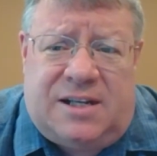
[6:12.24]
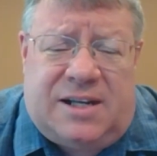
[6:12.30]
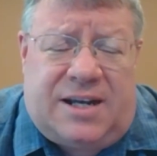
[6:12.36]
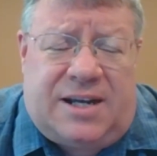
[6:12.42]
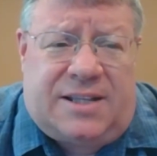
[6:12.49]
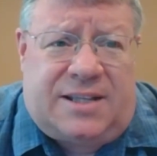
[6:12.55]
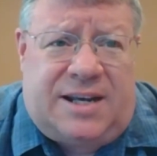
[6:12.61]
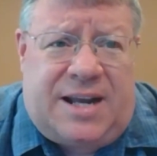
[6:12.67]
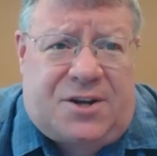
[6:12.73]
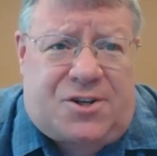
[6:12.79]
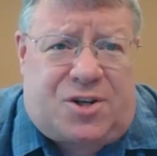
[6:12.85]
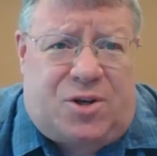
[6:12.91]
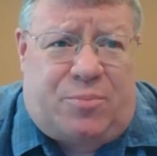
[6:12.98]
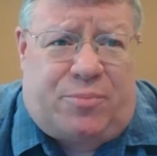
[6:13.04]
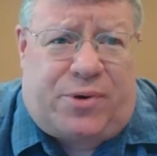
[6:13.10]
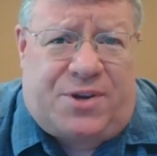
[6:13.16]
at the
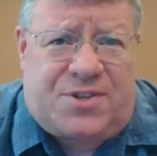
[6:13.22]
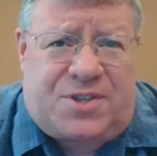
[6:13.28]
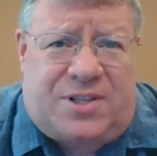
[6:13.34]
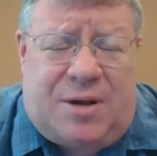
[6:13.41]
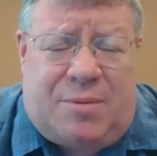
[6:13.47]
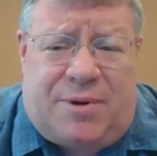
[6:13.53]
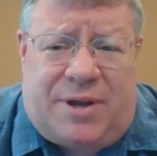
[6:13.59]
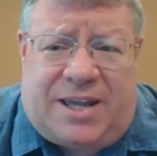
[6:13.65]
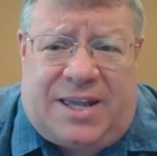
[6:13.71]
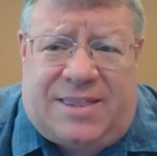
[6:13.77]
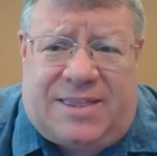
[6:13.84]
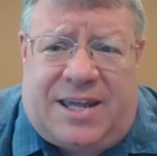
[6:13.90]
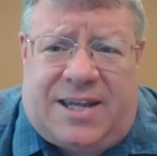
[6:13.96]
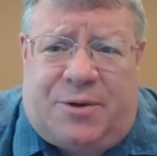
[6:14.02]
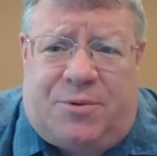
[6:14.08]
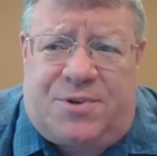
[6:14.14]
National Press Club. I
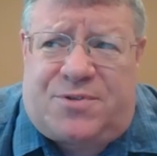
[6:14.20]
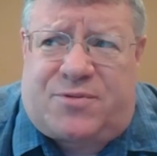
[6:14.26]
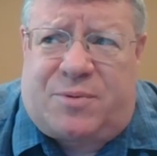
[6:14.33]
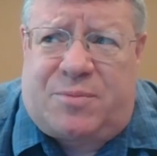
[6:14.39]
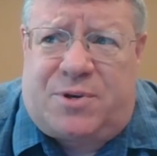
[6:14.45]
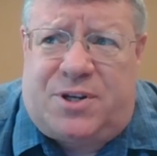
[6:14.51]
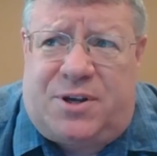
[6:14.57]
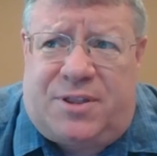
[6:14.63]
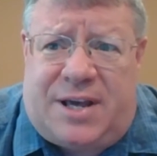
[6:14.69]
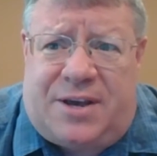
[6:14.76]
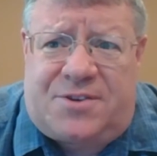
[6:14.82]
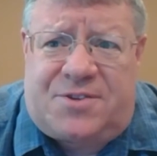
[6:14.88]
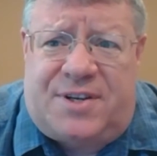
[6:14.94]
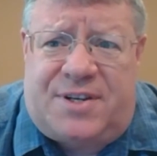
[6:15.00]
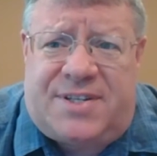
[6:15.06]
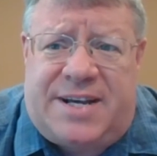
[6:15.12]
think it was from
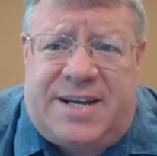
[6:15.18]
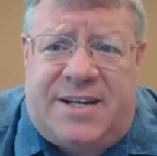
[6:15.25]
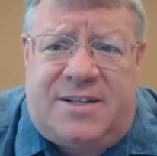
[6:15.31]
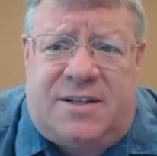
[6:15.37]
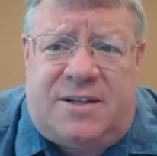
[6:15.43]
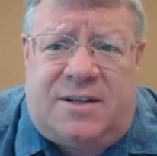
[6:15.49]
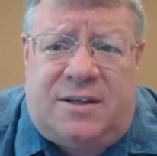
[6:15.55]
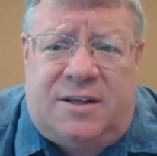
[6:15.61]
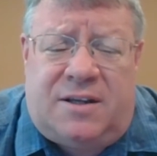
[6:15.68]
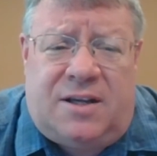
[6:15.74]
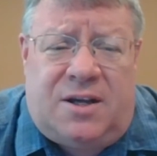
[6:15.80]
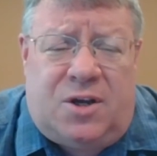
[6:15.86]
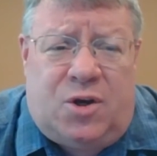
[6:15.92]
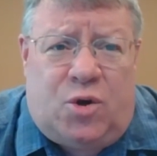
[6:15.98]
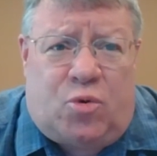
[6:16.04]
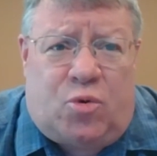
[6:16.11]
2010,
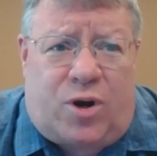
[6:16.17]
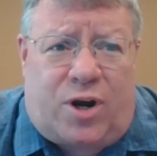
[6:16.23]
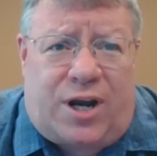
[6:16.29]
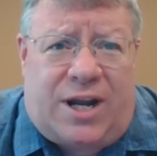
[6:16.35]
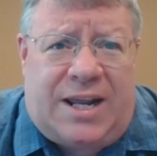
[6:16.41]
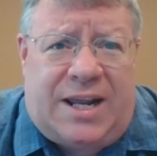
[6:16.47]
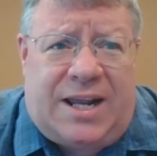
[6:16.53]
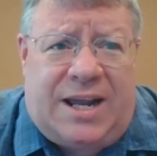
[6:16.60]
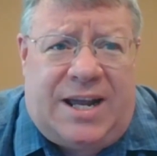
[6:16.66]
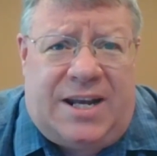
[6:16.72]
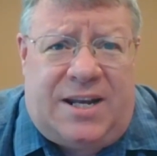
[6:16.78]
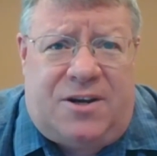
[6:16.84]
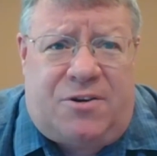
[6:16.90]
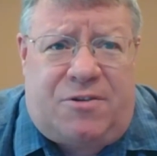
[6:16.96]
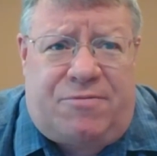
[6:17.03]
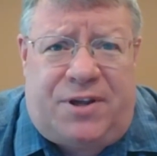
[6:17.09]
where he had
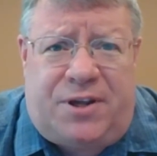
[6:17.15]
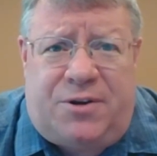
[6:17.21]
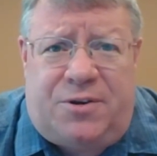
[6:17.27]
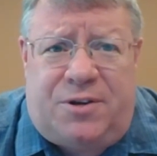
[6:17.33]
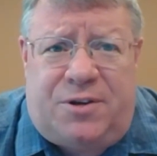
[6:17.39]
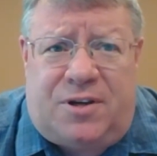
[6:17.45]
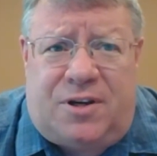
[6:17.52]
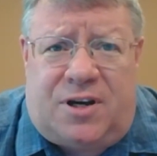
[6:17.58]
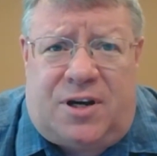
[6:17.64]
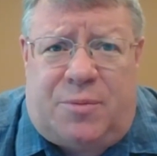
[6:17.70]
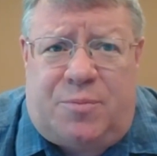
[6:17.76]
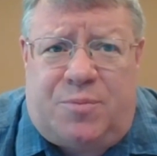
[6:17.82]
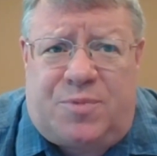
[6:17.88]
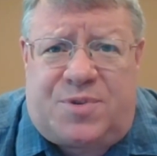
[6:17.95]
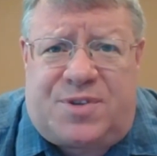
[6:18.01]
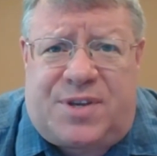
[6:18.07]
interviewed
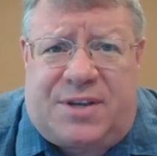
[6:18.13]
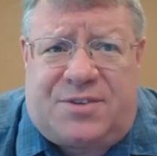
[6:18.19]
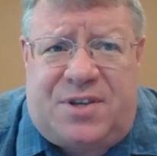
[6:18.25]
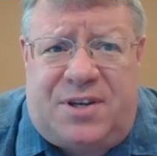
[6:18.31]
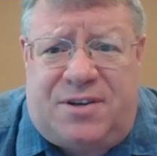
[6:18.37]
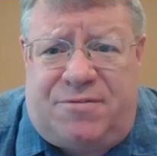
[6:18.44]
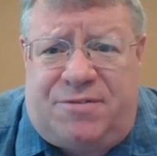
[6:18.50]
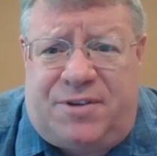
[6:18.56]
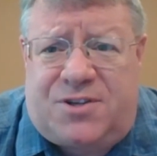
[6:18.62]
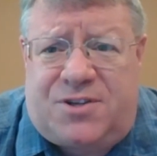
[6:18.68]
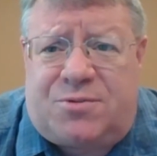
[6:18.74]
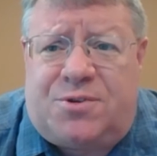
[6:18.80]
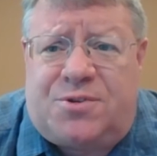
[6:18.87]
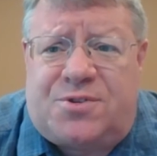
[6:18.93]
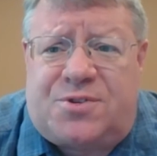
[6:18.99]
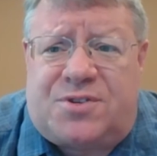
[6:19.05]
6
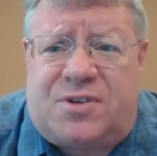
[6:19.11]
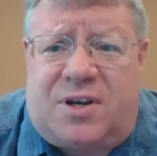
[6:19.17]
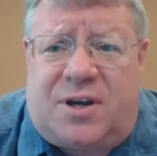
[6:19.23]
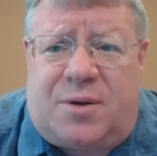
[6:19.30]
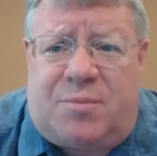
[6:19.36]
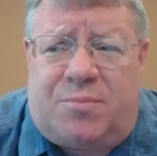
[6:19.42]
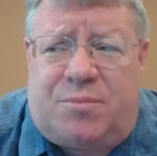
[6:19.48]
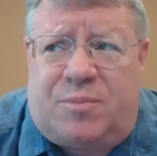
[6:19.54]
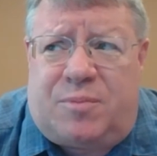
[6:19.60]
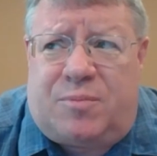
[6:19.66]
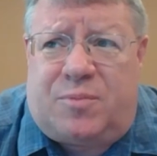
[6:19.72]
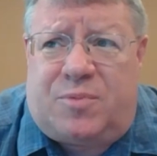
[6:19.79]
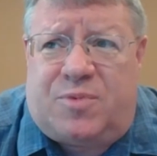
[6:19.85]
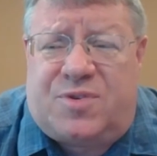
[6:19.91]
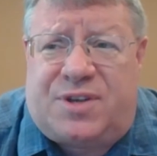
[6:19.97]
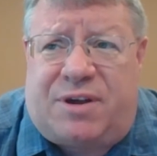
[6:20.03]
individuals,
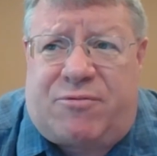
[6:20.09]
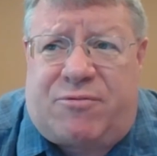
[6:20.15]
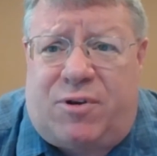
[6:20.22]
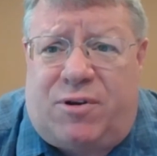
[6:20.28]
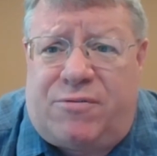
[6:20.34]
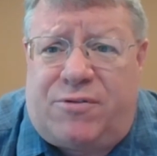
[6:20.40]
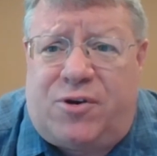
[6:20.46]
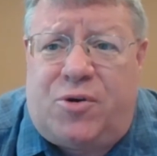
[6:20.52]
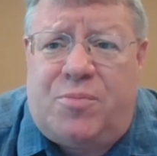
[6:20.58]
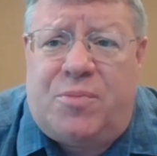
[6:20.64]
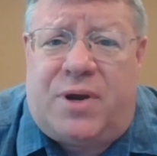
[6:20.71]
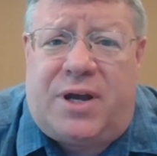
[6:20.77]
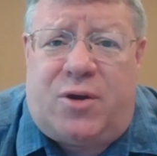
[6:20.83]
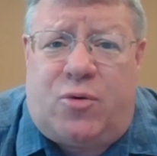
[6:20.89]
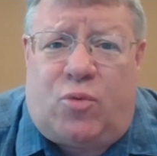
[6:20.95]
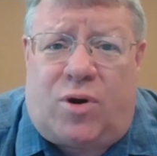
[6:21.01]
several of whom
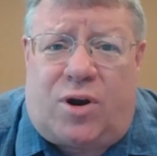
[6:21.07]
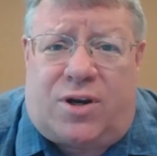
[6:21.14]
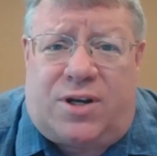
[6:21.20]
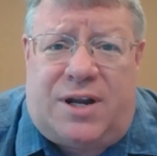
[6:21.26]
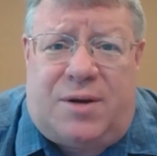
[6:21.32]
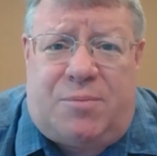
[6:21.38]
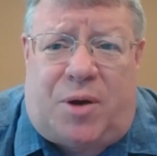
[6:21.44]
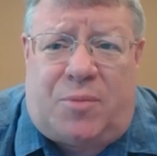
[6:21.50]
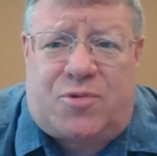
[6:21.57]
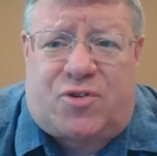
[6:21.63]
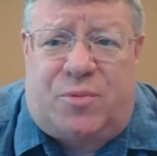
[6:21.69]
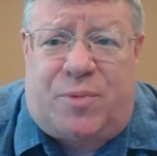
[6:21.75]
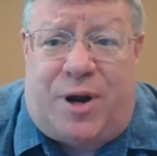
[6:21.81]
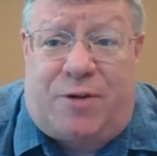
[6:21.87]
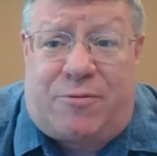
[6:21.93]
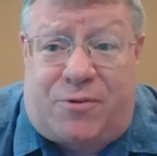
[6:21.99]
had worked at
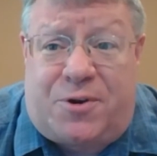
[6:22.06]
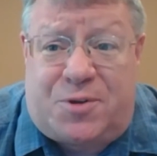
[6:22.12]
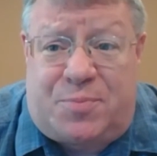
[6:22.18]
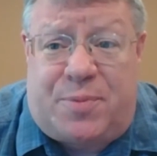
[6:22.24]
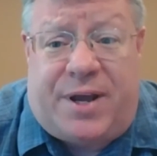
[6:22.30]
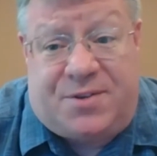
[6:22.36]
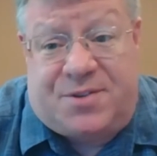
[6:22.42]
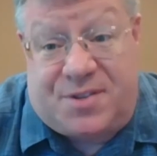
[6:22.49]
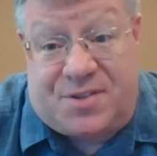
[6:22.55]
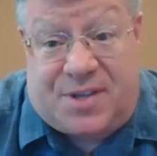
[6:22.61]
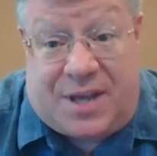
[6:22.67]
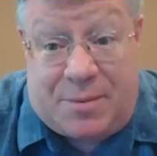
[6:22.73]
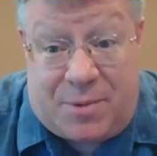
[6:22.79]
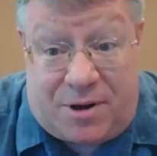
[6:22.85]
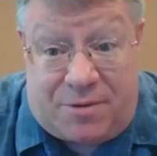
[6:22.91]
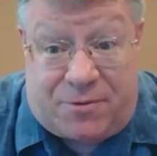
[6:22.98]
Malmstrom Air Force Base, the
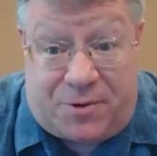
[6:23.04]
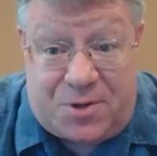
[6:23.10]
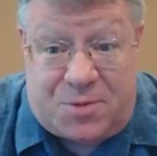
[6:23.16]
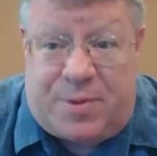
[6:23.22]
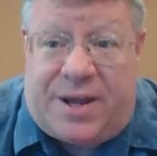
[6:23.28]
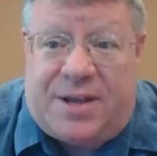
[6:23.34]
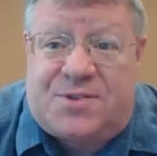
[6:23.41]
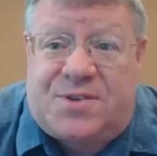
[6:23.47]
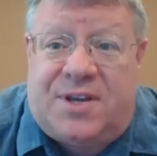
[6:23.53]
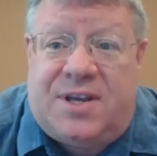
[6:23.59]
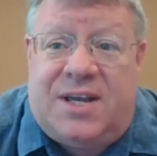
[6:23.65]
same Air Force Base.